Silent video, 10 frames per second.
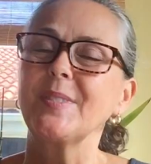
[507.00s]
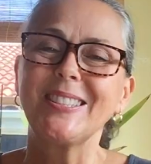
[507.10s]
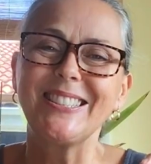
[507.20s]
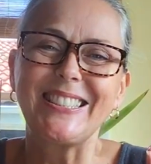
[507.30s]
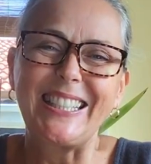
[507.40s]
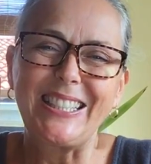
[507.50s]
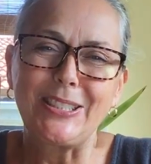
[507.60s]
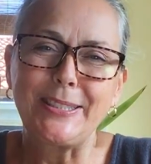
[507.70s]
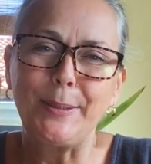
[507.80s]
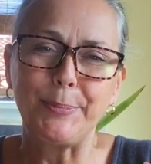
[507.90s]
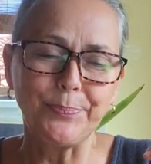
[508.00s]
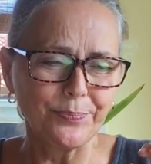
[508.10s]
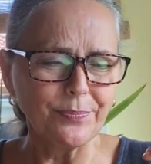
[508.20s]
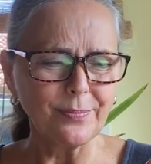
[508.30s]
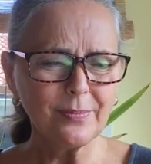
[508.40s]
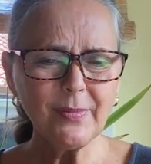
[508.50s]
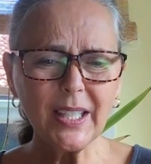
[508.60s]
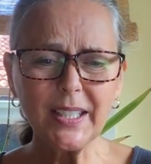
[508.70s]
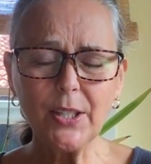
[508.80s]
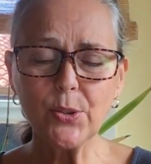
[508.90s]
this is just a little tip,
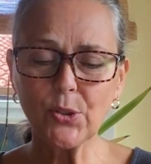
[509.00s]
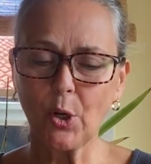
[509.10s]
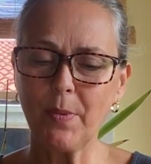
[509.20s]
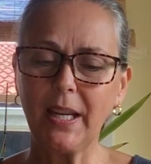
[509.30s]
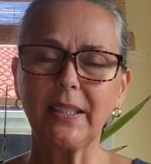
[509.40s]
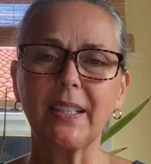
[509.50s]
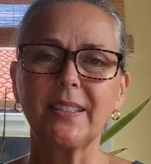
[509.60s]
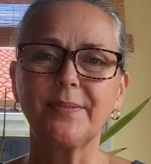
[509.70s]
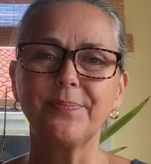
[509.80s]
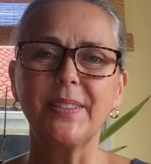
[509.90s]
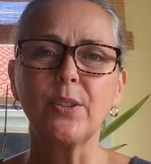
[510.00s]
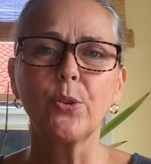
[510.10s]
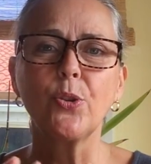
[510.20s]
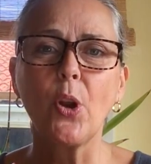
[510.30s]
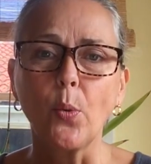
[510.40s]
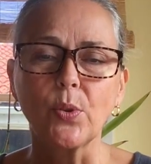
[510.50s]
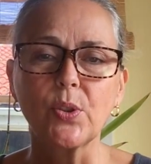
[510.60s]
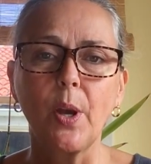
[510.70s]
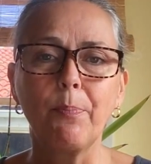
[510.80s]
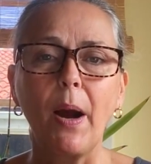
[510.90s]
can you start making like little
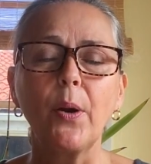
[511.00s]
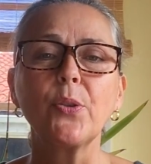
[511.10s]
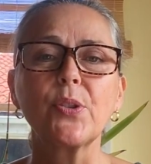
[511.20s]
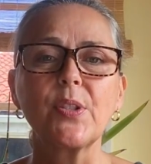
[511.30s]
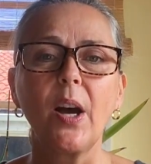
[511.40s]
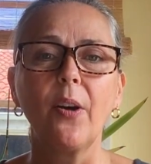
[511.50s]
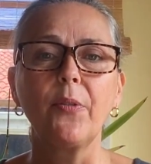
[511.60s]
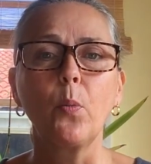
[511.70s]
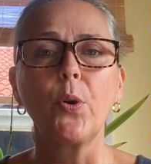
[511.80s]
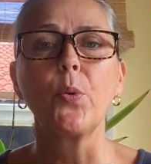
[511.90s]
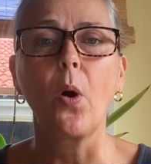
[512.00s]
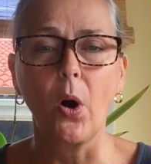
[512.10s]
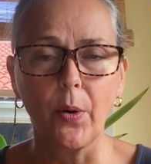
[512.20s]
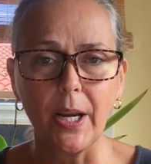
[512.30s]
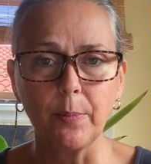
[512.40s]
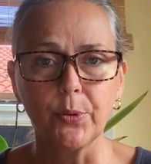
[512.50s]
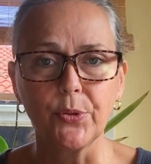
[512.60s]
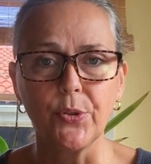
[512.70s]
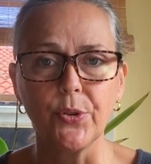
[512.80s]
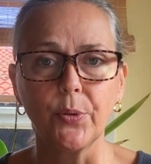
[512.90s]
notes about yourself and what you are able
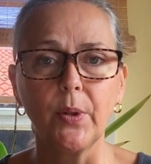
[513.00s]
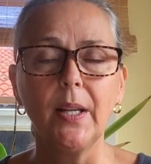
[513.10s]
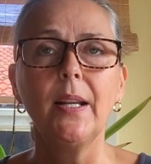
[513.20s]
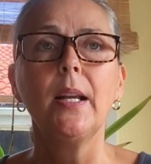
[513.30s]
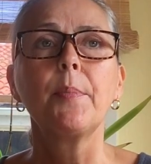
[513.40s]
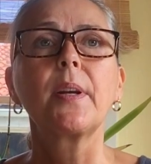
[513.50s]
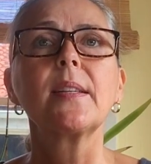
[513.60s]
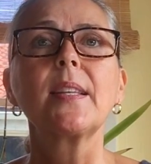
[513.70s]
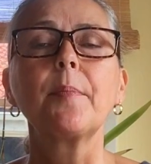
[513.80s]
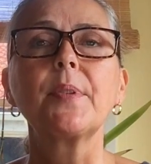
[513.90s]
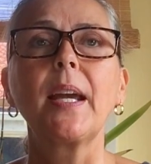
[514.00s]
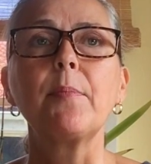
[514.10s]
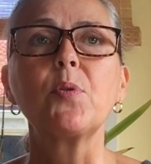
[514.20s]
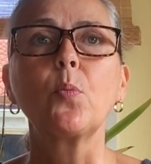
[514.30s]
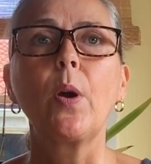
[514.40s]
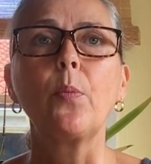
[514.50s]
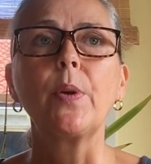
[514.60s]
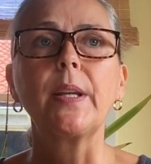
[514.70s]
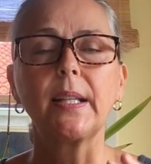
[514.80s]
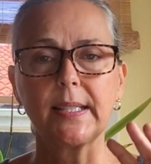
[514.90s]
to do? Because sometimes when
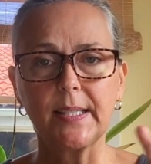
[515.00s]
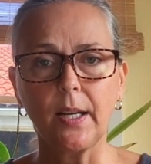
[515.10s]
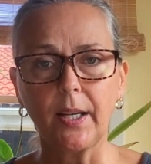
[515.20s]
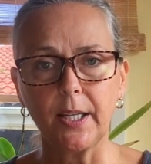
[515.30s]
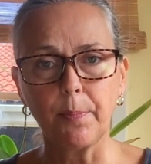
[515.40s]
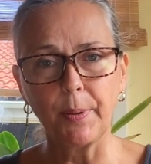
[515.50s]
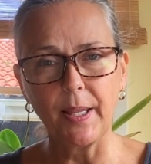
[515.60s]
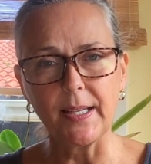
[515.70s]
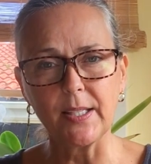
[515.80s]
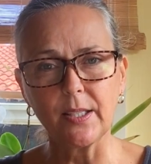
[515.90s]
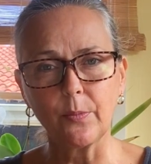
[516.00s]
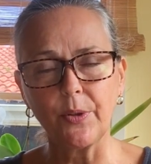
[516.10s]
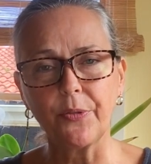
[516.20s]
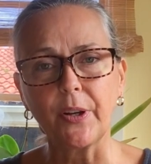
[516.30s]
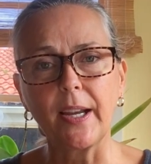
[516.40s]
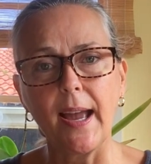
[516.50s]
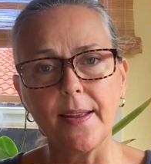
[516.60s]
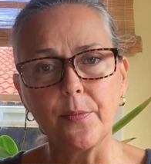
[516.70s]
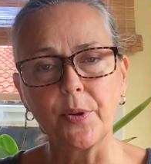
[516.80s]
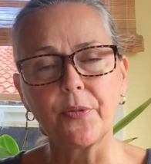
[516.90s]
we get stuck in a place, we forget